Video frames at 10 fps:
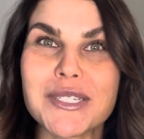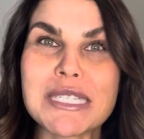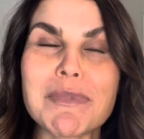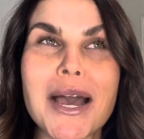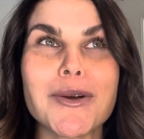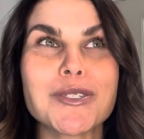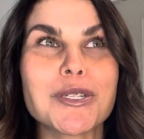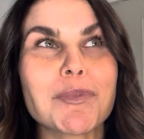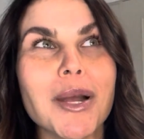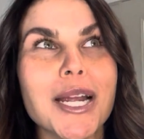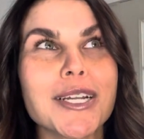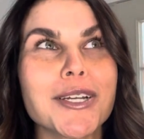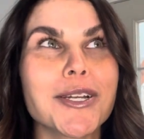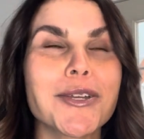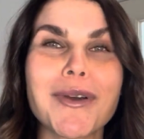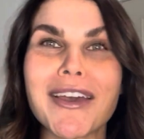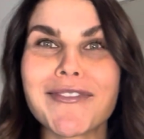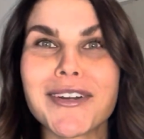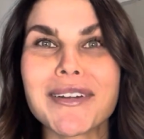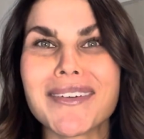spouse, your partner,
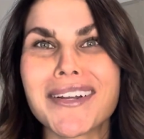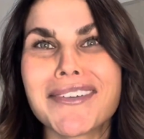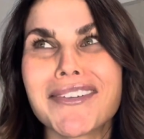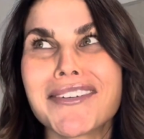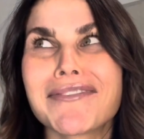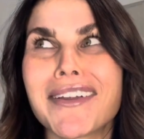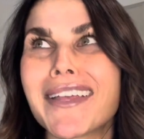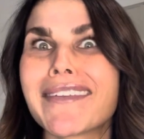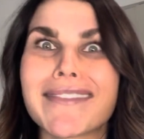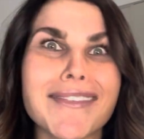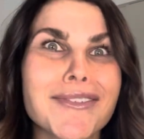whoever, or even your friend.